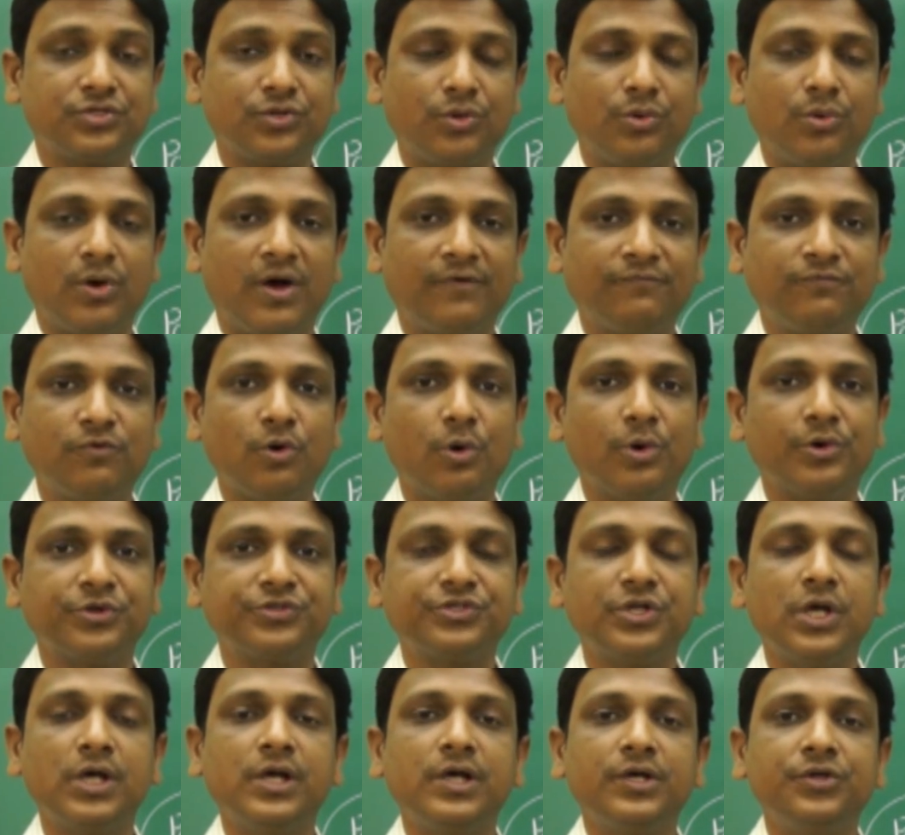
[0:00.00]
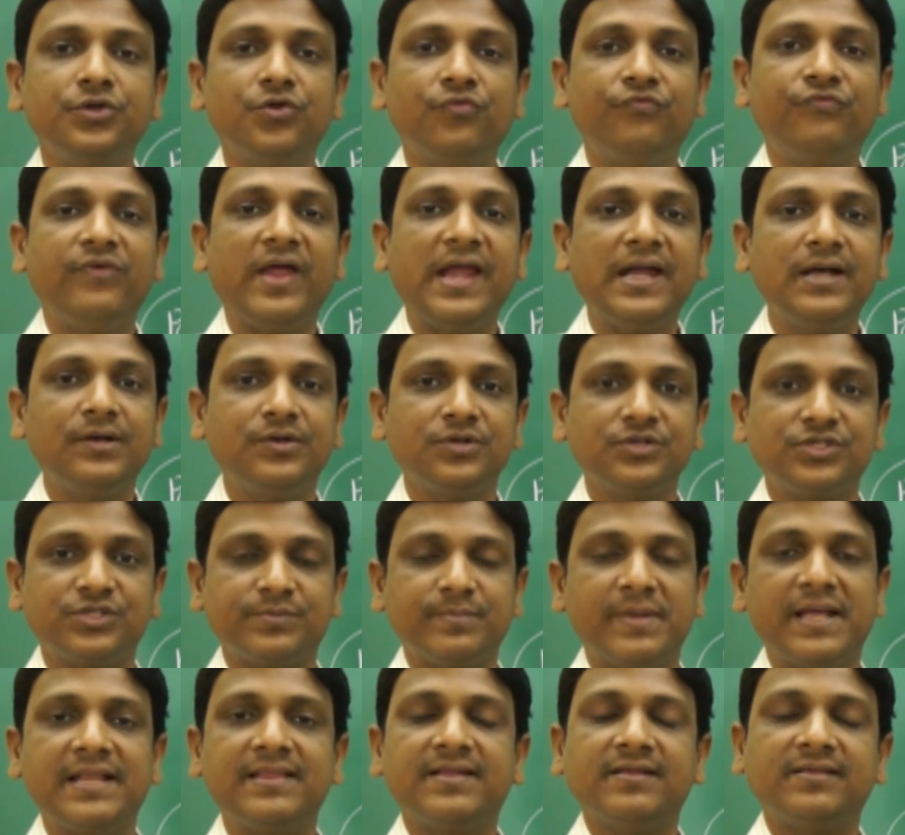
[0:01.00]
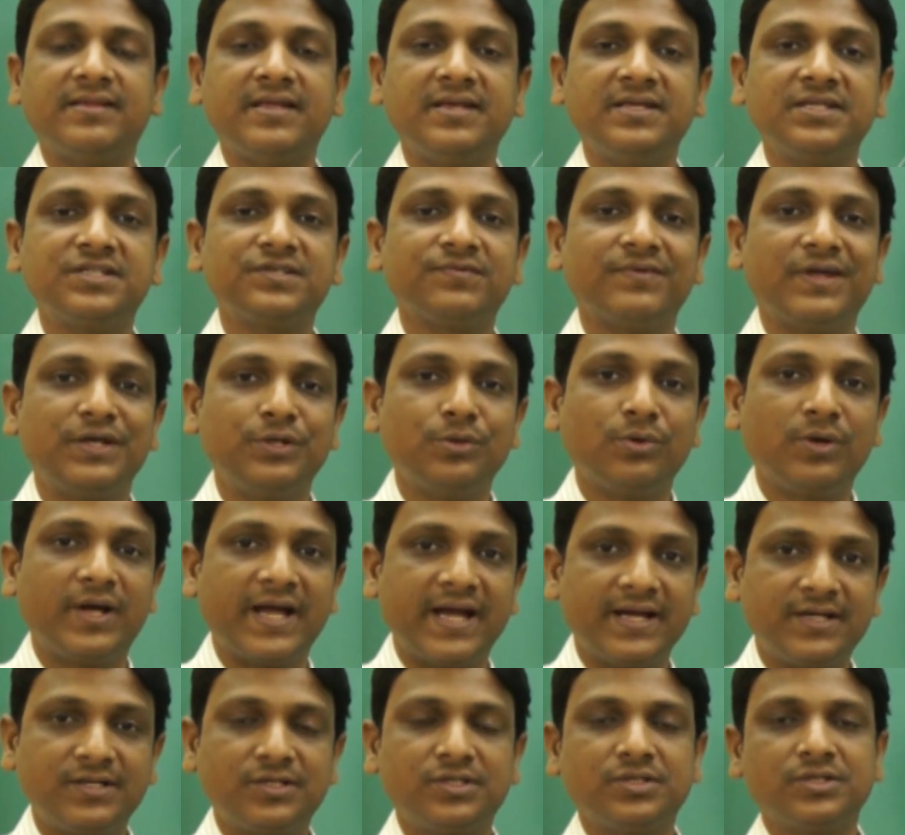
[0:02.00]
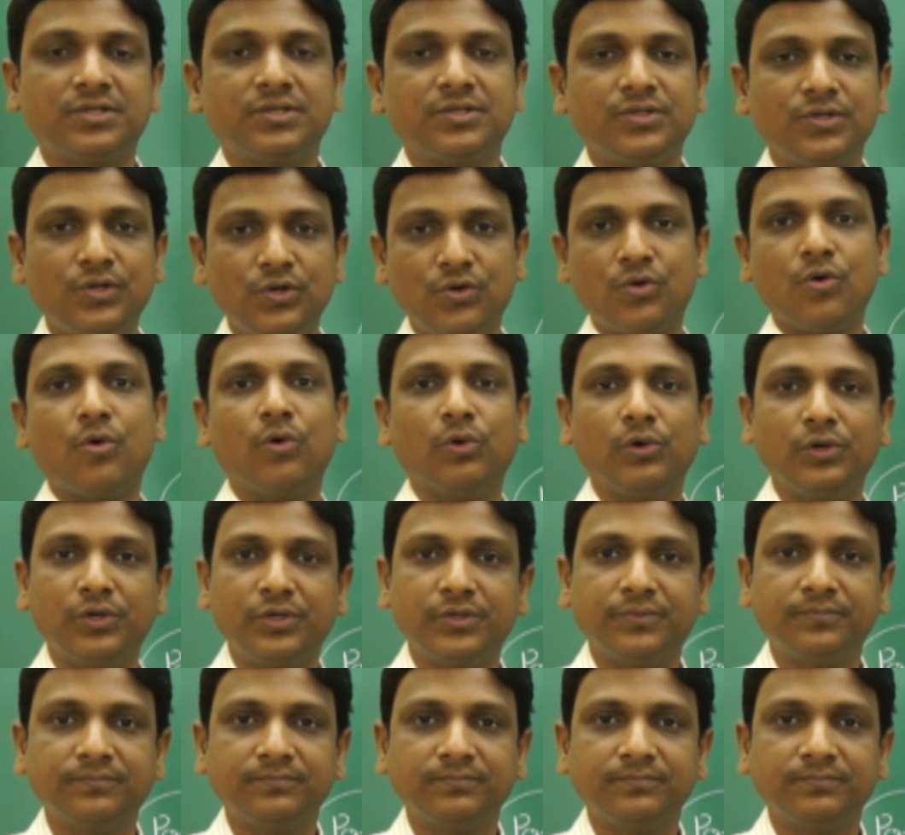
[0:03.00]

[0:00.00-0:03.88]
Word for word: So of course, you fail to smell the things when you get cold.